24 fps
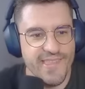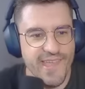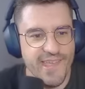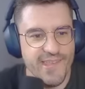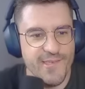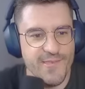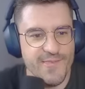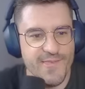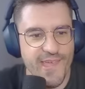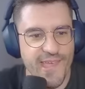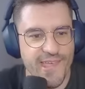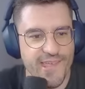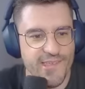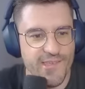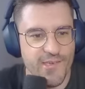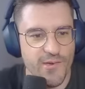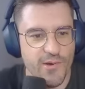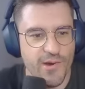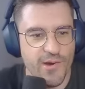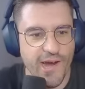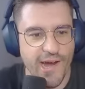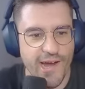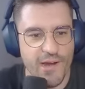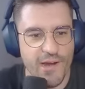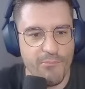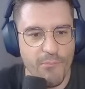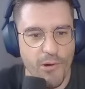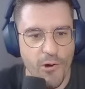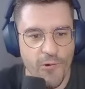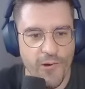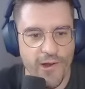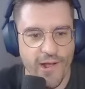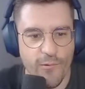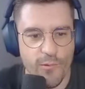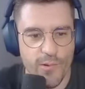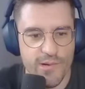Thank you.
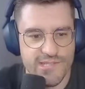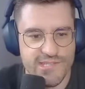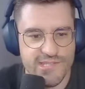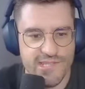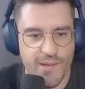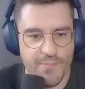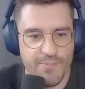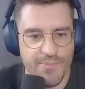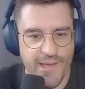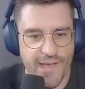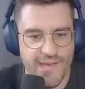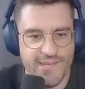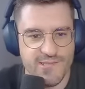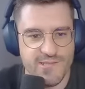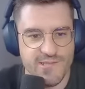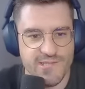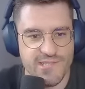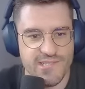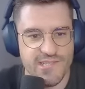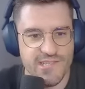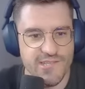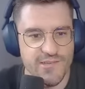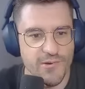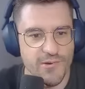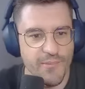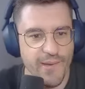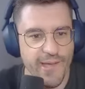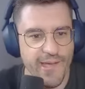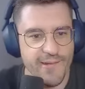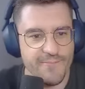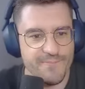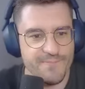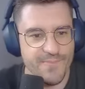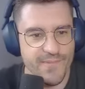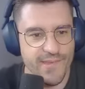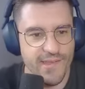Cardmora, what's up? Nice to see you,
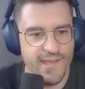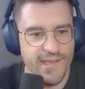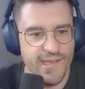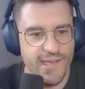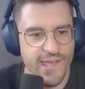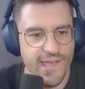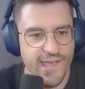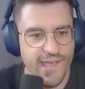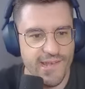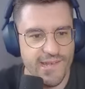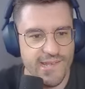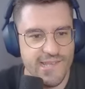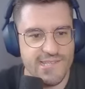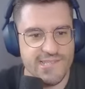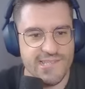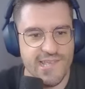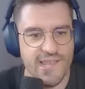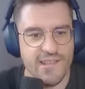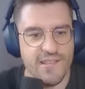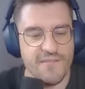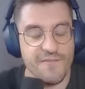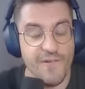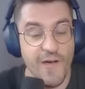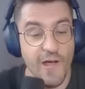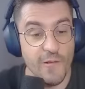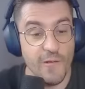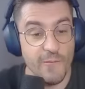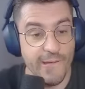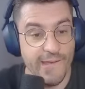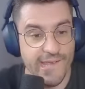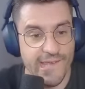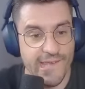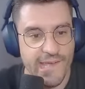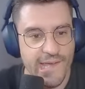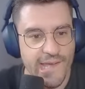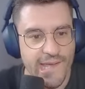man. And he's saying the
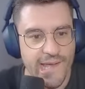following.